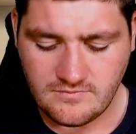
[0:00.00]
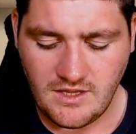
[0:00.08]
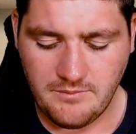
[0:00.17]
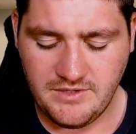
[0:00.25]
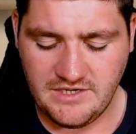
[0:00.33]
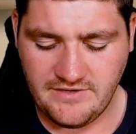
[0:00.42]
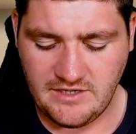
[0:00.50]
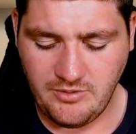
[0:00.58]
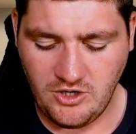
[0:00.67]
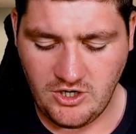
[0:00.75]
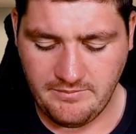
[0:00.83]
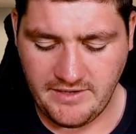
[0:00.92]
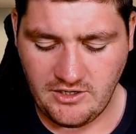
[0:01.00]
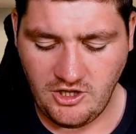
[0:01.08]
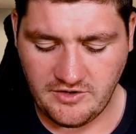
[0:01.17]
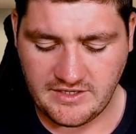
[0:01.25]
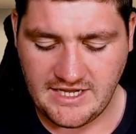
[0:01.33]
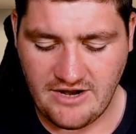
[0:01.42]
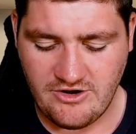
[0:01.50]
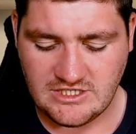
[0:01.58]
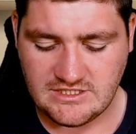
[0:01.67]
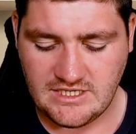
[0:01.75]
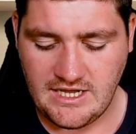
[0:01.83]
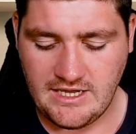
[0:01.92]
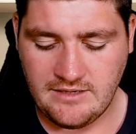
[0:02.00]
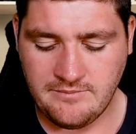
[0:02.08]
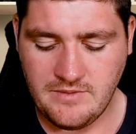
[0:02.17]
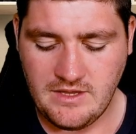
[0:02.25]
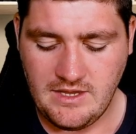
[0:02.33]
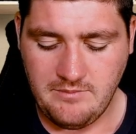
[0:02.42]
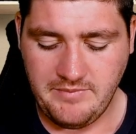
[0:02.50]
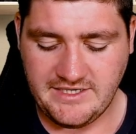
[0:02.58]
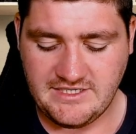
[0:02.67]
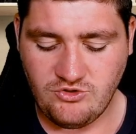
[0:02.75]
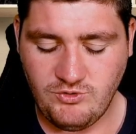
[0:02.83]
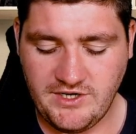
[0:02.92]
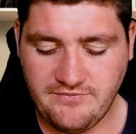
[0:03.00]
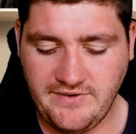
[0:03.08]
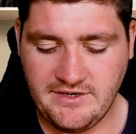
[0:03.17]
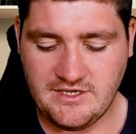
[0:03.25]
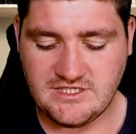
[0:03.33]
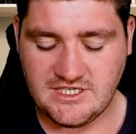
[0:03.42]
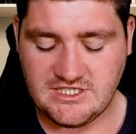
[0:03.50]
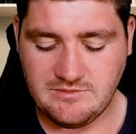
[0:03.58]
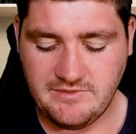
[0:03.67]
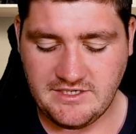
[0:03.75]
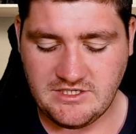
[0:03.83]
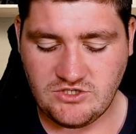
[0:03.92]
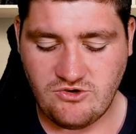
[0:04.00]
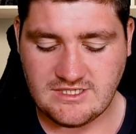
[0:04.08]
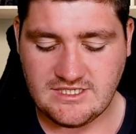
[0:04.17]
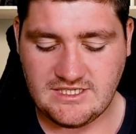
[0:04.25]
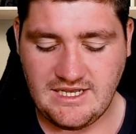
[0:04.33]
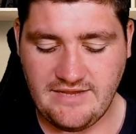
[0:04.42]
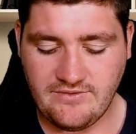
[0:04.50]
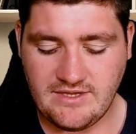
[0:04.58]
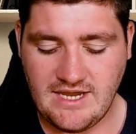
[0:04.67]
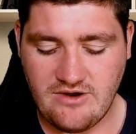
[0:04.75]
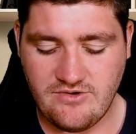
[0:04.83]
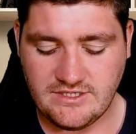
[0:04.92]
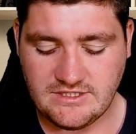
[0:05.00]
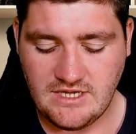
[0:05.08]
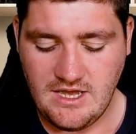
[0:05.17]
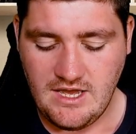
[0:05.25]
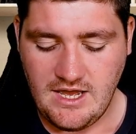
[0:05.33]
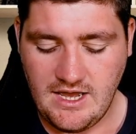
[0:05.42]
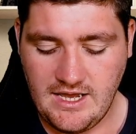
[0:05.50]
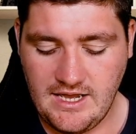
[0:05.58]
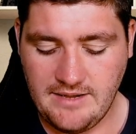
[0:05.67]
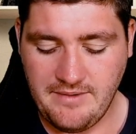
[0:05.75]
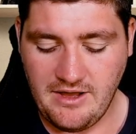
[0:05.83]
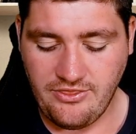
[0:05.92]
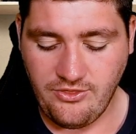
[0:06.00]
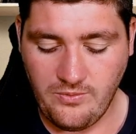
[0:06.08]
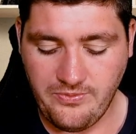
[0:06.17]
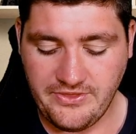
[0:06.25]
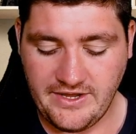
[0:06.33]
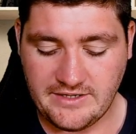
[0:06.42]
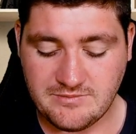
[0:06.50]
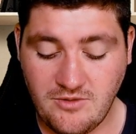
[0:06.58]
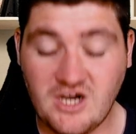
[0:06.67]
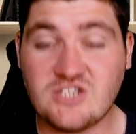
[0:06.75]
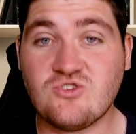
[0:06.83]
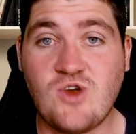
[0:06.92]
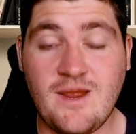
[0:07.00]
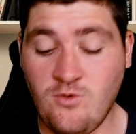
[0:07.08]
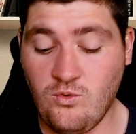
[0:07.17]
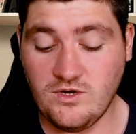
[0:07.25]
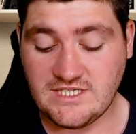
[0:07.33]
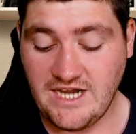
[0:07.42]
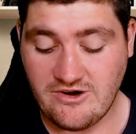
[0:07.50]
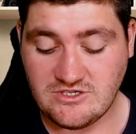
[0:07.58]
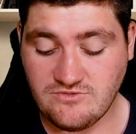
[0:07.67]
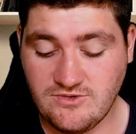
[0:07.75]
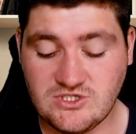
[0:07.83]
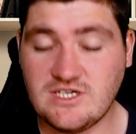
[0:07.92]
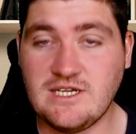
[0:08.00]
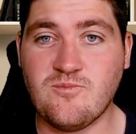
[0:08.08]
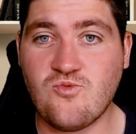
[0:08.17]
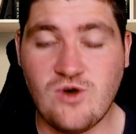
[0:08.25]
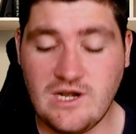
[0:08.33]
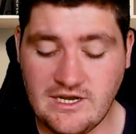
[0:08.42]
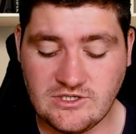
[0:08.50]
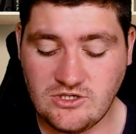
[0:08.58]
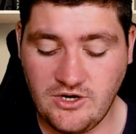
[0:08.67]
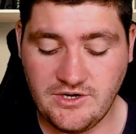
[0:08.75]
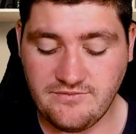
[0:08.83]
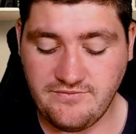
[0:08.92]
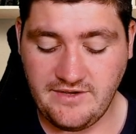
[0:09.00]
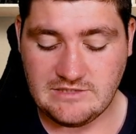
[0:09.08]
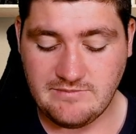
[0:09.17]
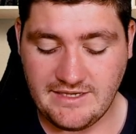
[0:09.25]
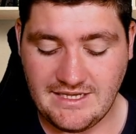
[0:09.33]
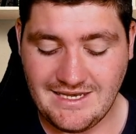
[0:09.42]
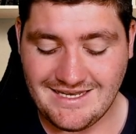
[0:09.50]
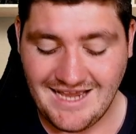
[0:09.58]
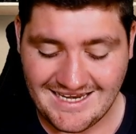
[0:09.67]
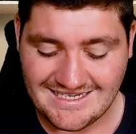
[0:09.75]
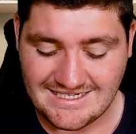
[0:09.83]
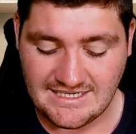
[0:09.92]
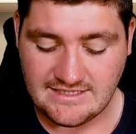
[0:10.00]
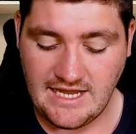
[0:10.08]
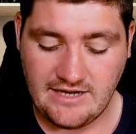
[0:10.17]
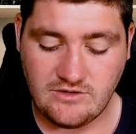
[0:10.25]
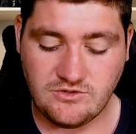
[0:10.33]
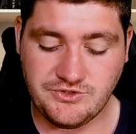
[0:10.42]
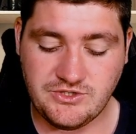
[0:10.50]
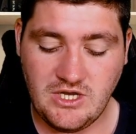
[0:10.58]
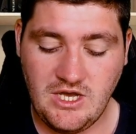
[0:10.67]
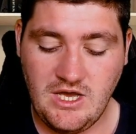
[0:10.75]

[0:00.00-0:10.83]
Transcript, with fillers: Billy Vunipola made a lot of carries, um, beating three defenders, 60 meters across his 11 carries. Um, I thought that Marcus Kremer was characteristically brilliant on defense, making 19 tackles.